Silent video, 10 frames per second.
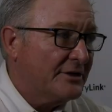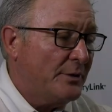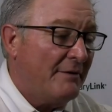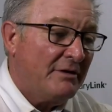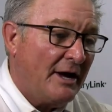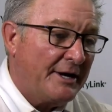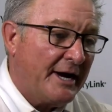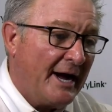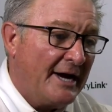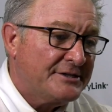is we have a lot of
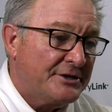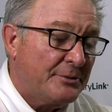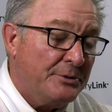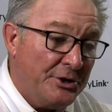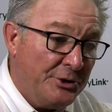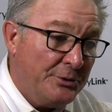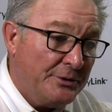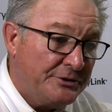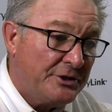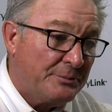guys that are
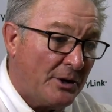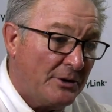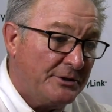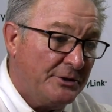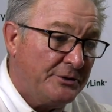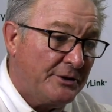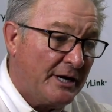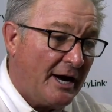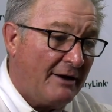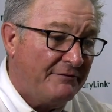new to
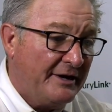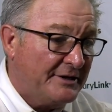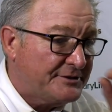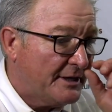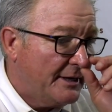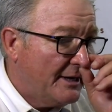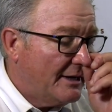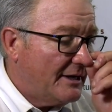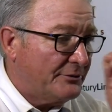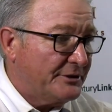the offense.
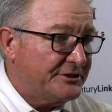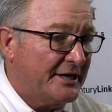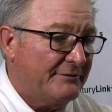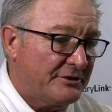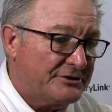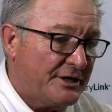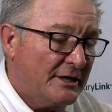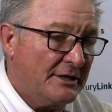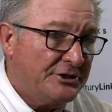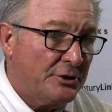Receivers,
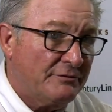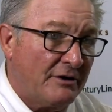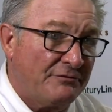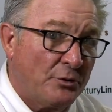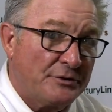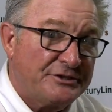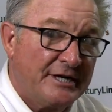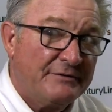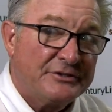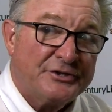two of our four
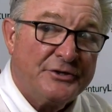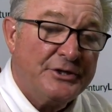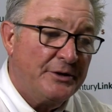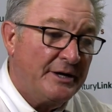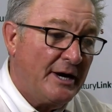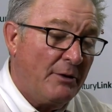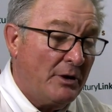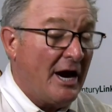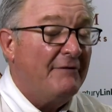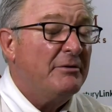receivers are to the offense.
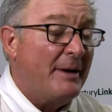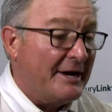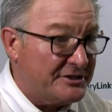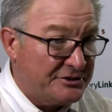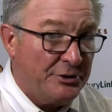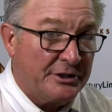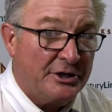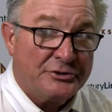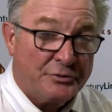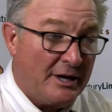Well, everybody's new to
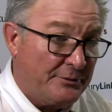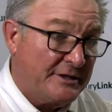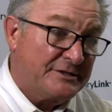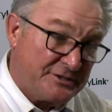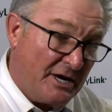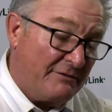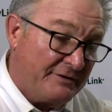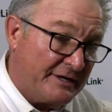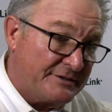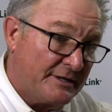Coach Rodriguez's
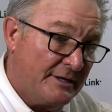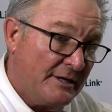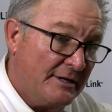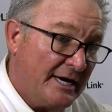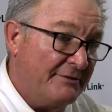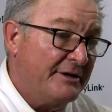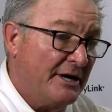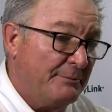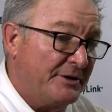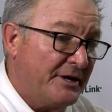offense.
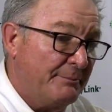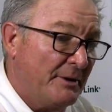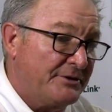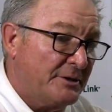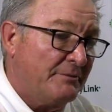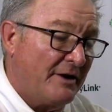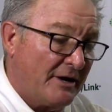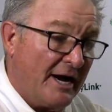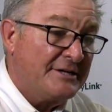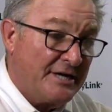But some of our
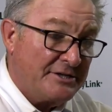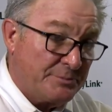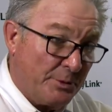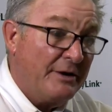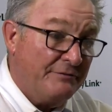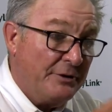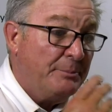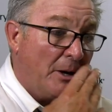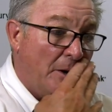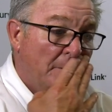guys had spring
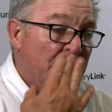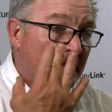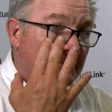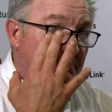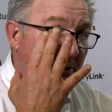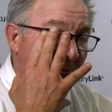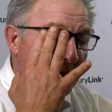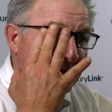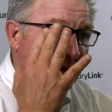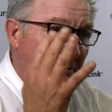football.
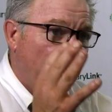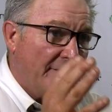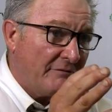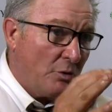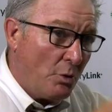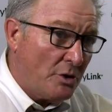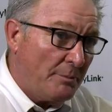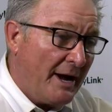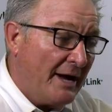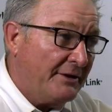But we have a
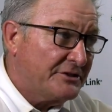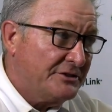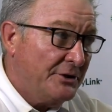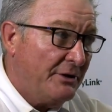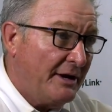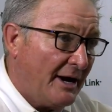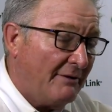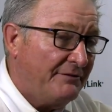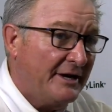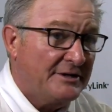quarterback that's new to the
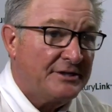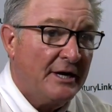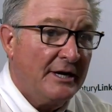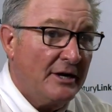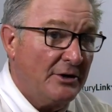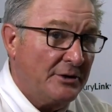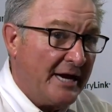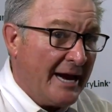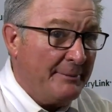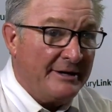offense who
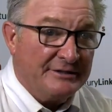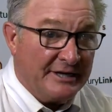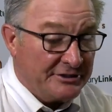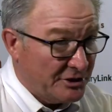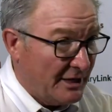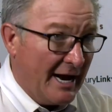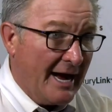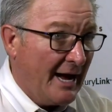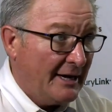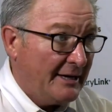came in
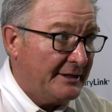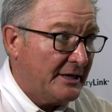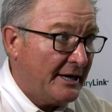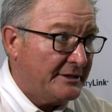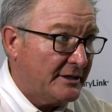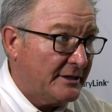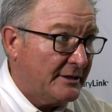July and